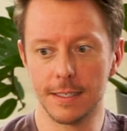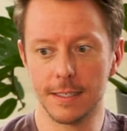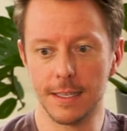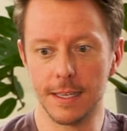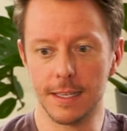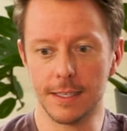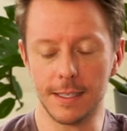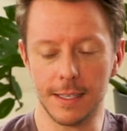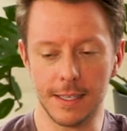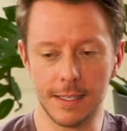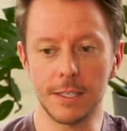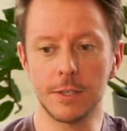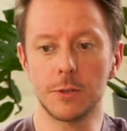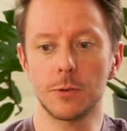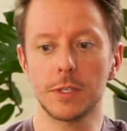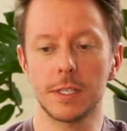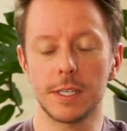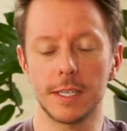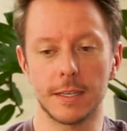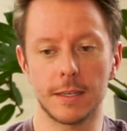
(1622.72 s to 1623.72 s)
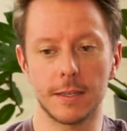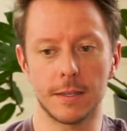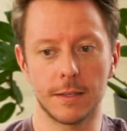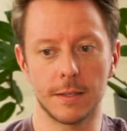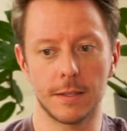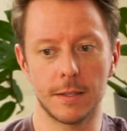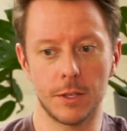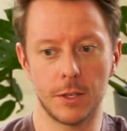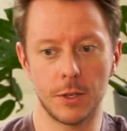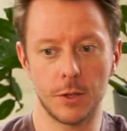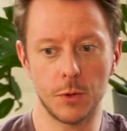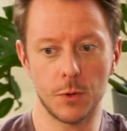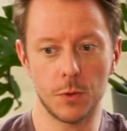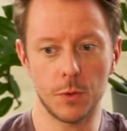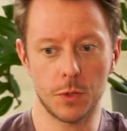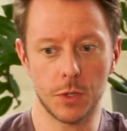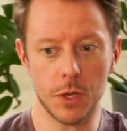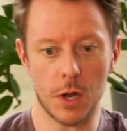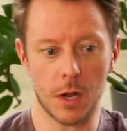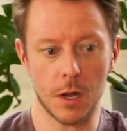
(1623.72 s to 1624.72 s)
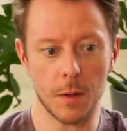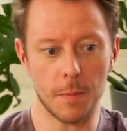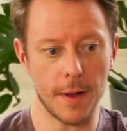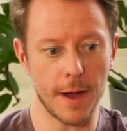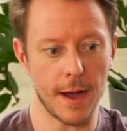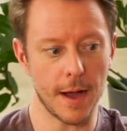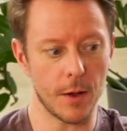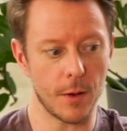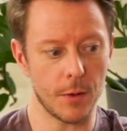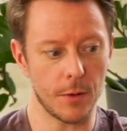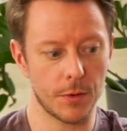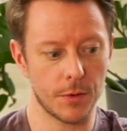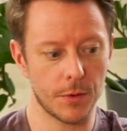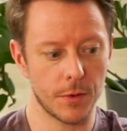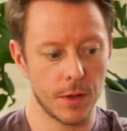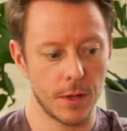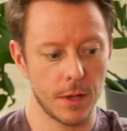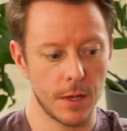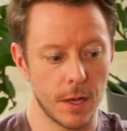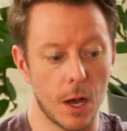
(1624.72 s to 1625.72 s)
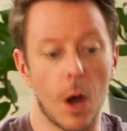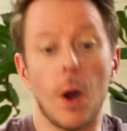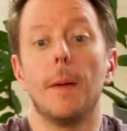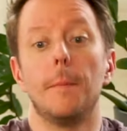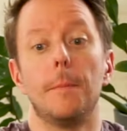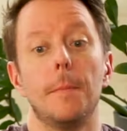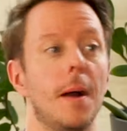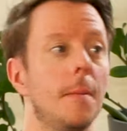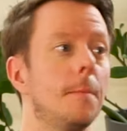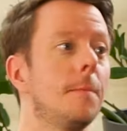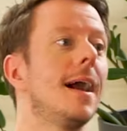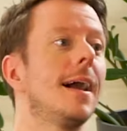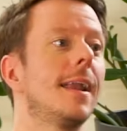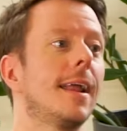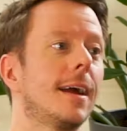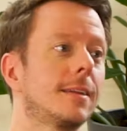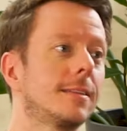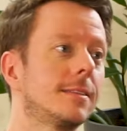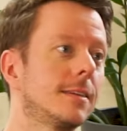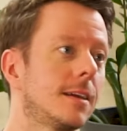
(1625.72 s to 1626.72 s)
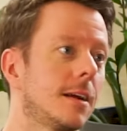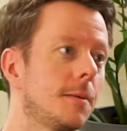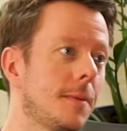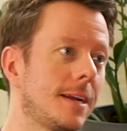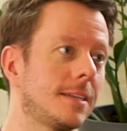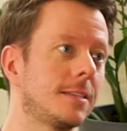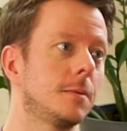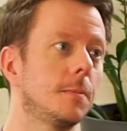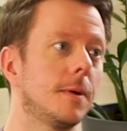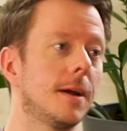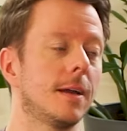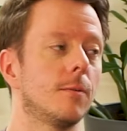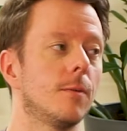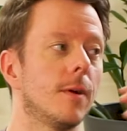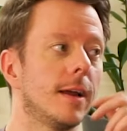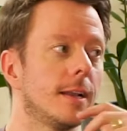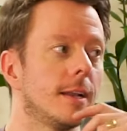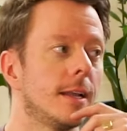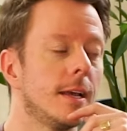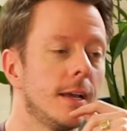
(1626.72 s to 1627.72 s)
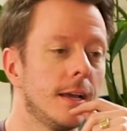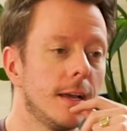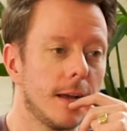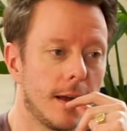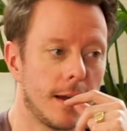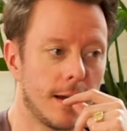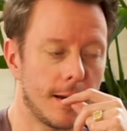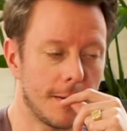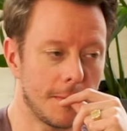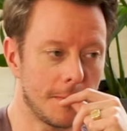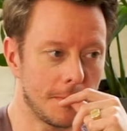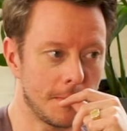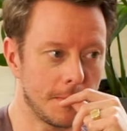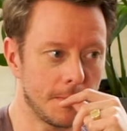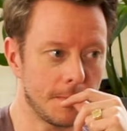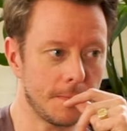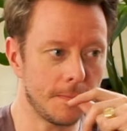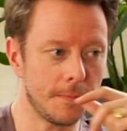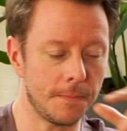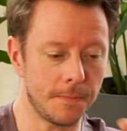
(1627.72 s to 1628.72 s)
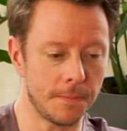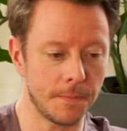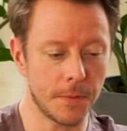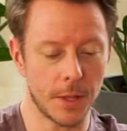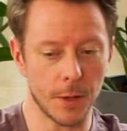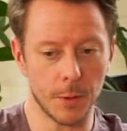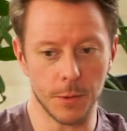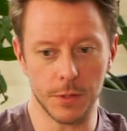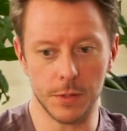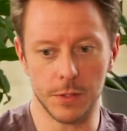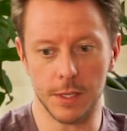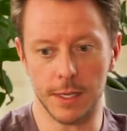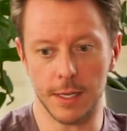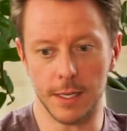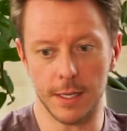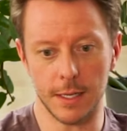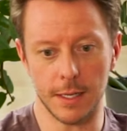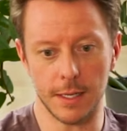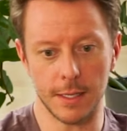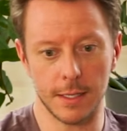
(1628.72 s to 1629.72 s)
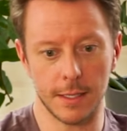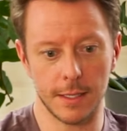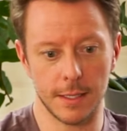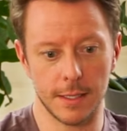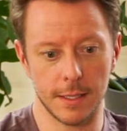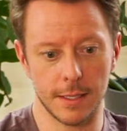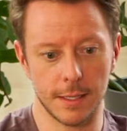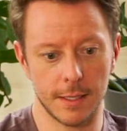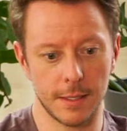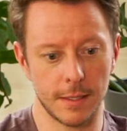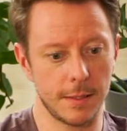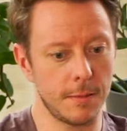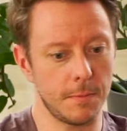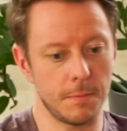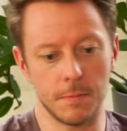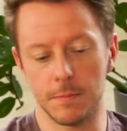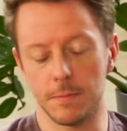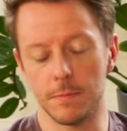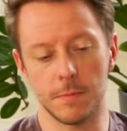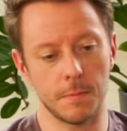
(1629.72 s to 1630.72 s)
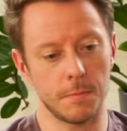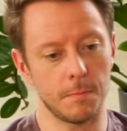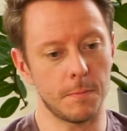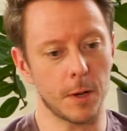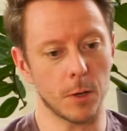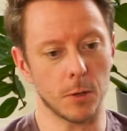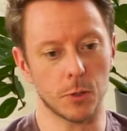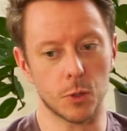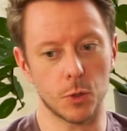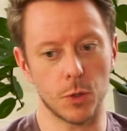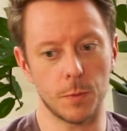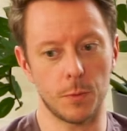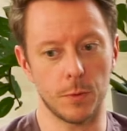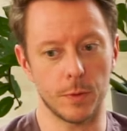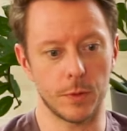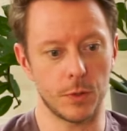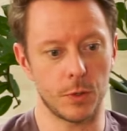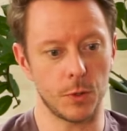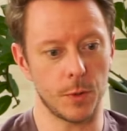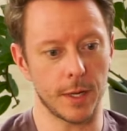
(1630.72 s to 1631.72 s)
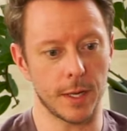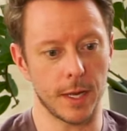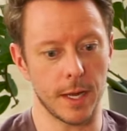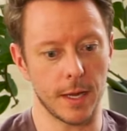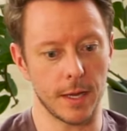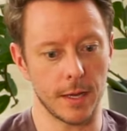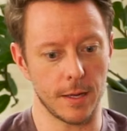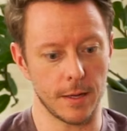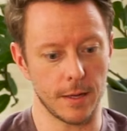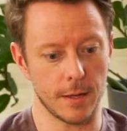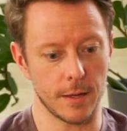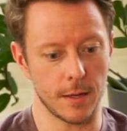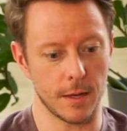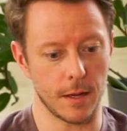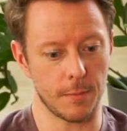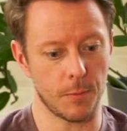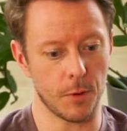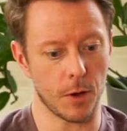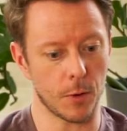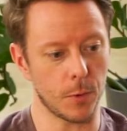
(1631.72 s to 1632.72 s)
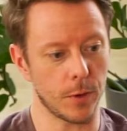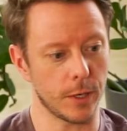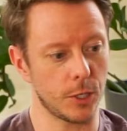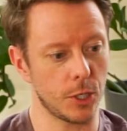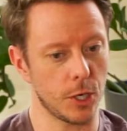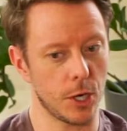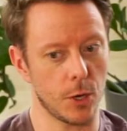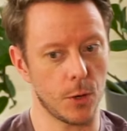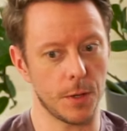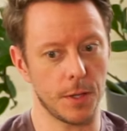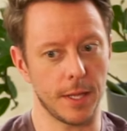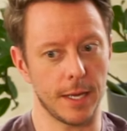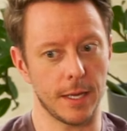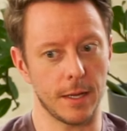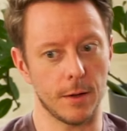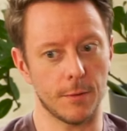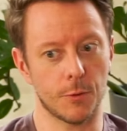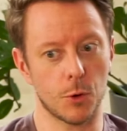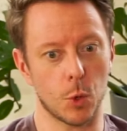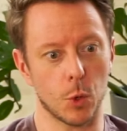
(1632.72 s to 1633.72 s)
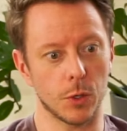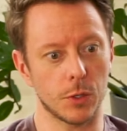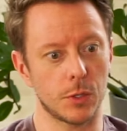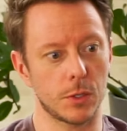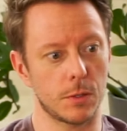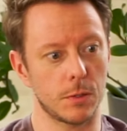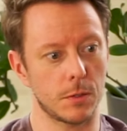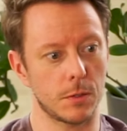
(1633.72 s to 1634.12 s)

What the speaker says: It's interesting. You talk about, I'm bad acting. I'm acting bad, right? There was Meryl Streep was doing a Broadway show, and they, of course,